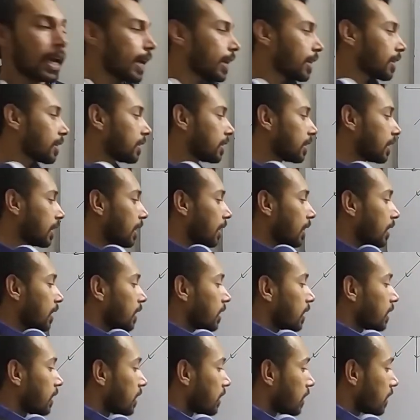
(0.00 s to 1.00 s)
at
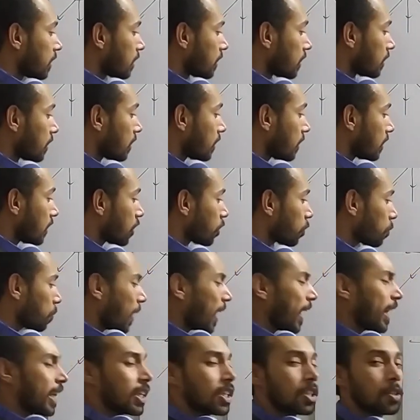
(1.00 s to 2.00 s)
the
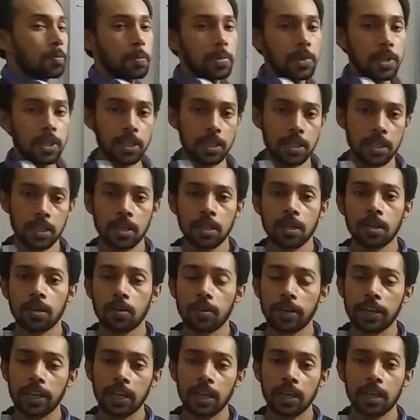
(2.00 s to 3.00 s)
spiked part,
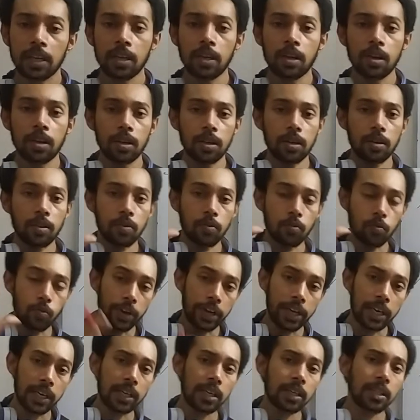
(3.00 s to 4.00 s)
okay,
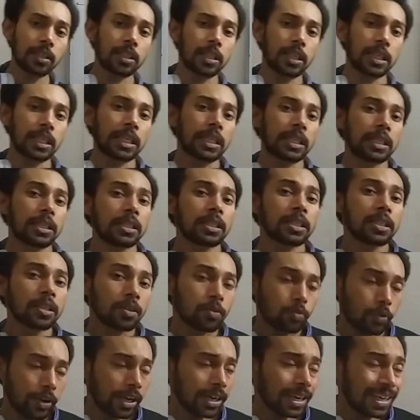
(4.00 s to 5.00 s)
where
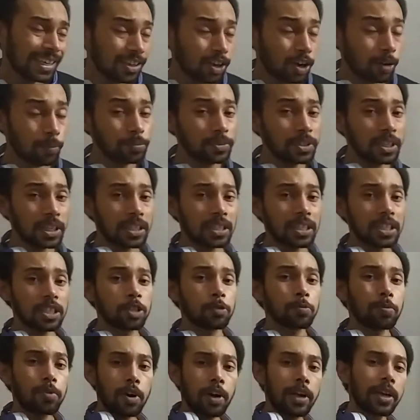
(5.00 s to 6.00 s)
any object
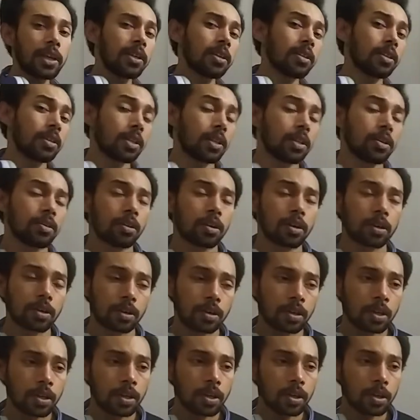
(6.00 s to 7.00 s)
is pointy,
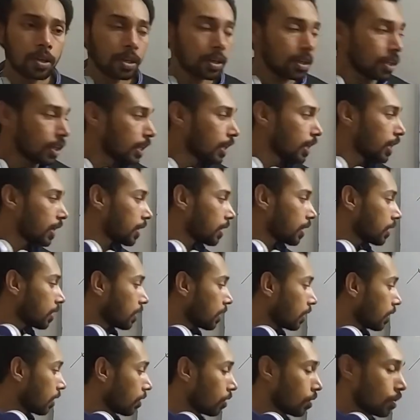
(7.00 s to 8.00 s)
or in
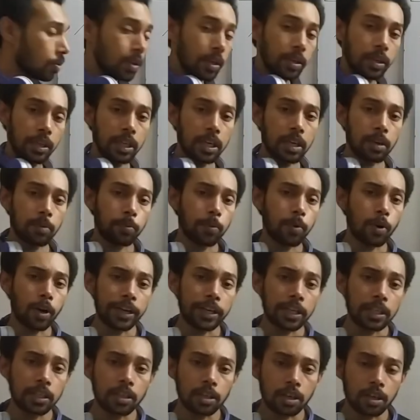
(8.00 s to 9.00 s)
a
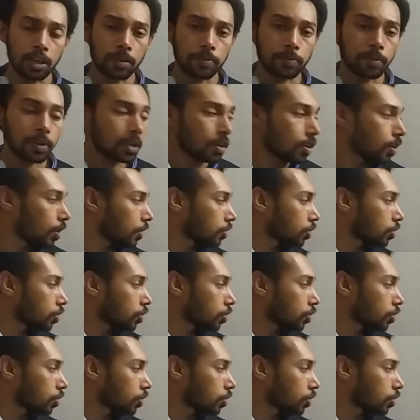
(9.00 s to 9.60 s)
point of